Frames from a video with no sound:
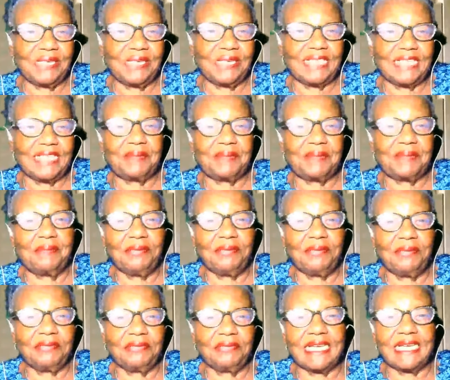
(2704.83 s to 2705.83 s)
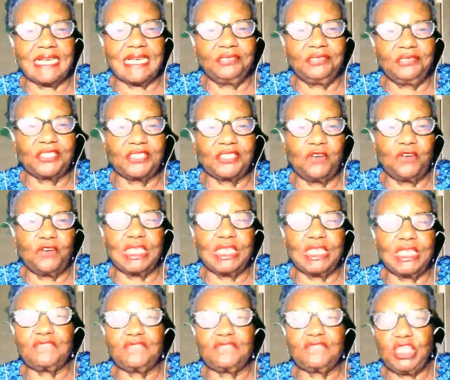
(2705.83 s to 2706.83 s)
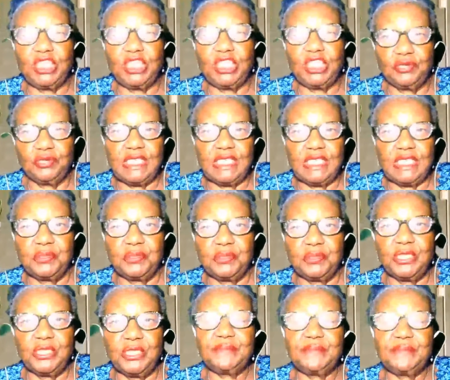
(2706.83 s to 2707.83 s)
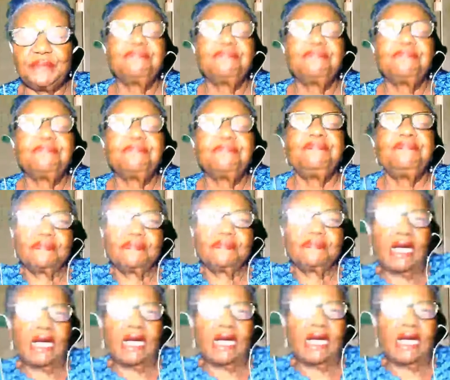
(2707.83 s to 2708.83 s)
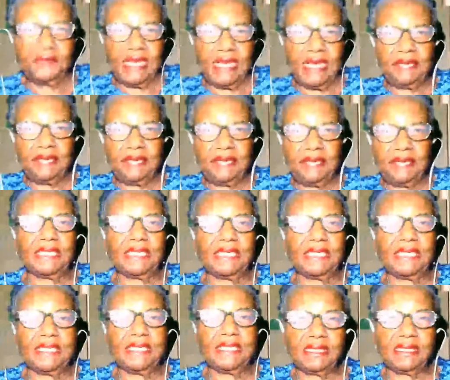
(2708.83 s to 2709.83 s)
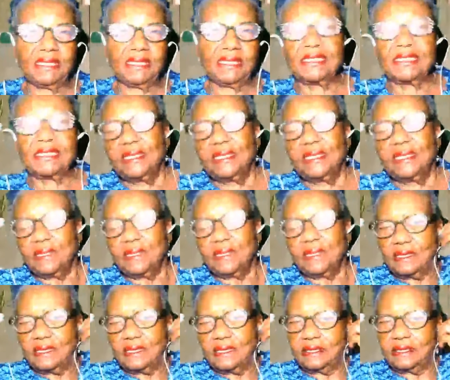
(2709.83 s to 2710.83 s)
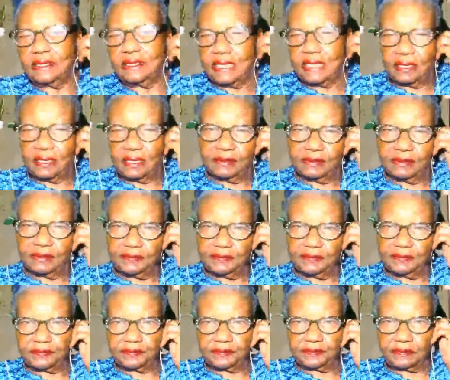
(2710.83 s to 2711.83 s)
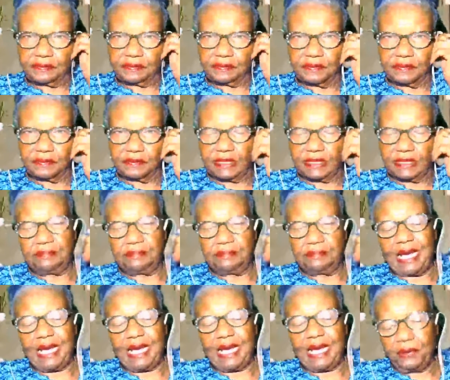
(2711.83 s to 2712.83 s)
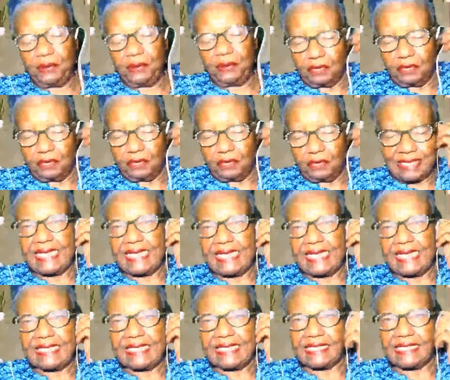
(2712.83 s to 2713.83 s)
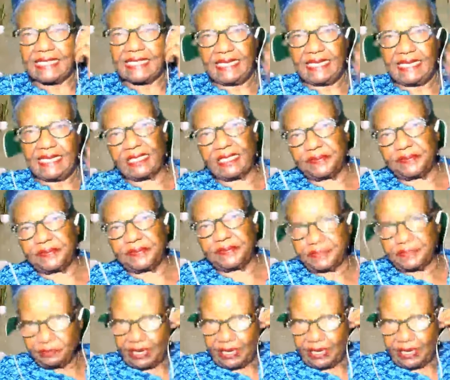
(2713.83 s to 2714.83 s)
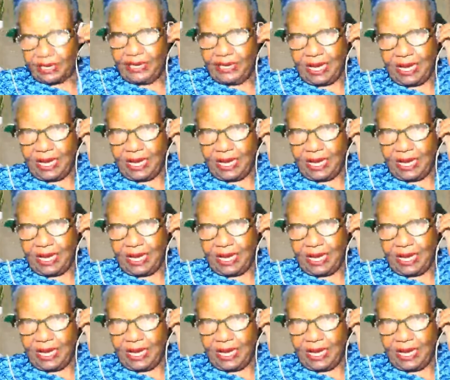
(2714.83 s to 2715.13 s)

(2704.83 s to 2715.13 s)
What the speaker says: Mary, thank you so much for your input on that because um at my point, my stance is this right now.